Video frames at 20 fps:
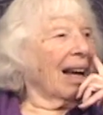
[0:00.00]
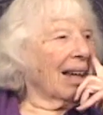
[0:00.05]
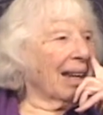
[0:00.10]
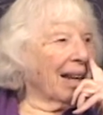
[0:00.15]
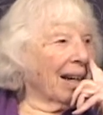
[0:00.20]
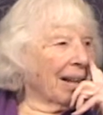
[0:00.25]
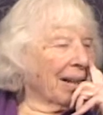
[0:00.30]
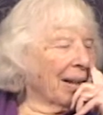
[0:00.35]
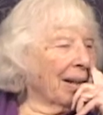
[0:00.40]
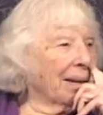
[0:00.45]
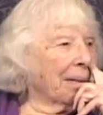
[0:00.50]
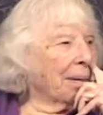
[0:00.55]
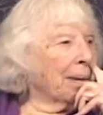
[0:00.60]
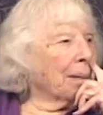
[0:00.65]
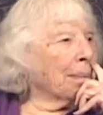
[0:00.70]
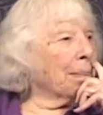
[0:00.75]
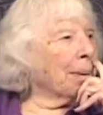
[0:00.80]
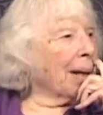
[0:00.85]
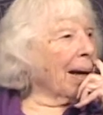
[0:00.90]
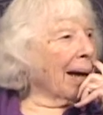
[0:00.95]
Yeah, there
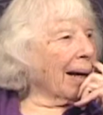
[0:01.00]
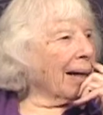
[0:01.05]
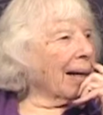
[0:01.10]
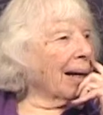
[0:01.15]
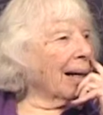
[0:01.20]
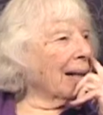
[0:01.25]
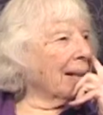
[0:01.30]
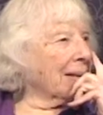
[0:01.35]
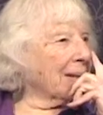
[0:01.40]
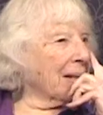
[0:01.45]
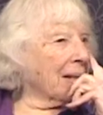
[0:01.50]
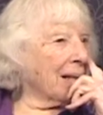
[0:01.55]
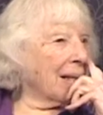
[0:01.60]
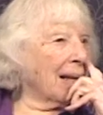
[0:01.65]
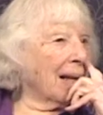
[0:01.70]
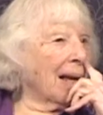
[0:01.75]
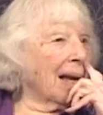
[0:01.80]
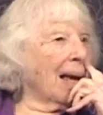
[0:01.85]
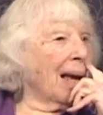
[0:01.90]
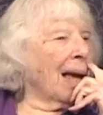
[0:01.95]
were blackouts,
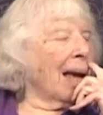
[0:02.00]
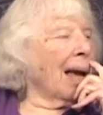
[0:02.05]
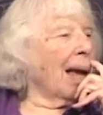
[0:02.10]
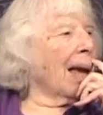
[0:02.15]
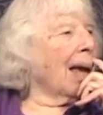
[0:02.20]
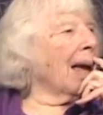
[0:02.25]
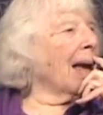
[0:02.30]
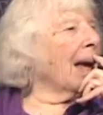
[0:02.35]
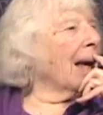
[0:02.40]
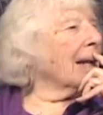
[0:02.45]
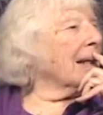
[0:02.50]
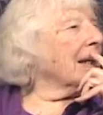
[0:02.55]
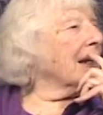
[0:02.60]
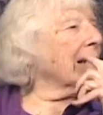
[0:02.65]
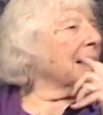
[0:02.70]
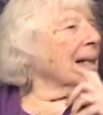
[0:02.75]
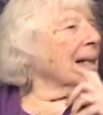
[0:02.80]
and